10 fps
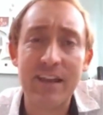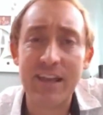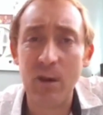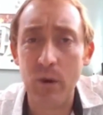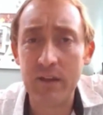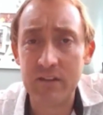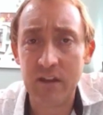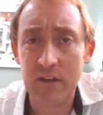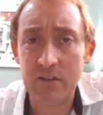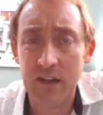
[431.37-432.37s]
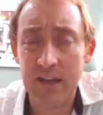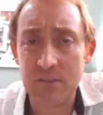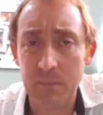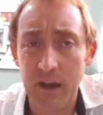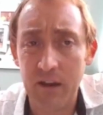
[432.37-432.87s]
I can't wait to tell you guys
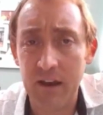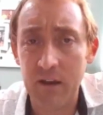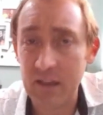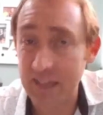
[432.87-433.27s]
about it.